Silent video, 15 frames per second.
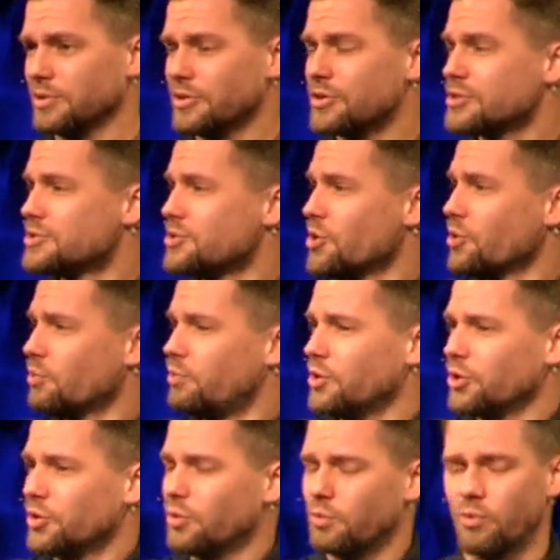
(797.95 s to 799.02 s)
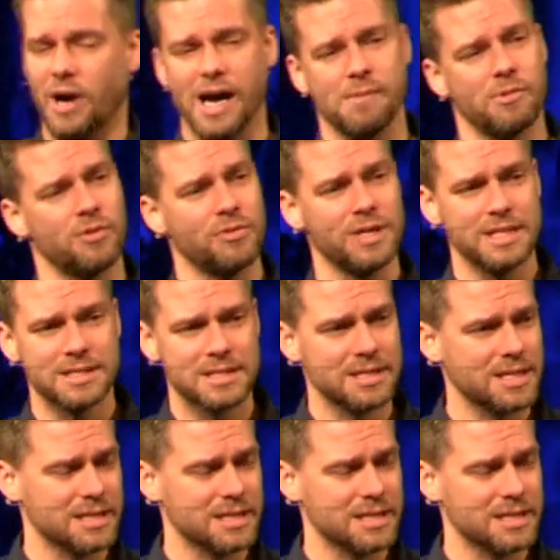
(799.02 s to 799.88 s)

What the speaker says: And there's no real rhyme or reason.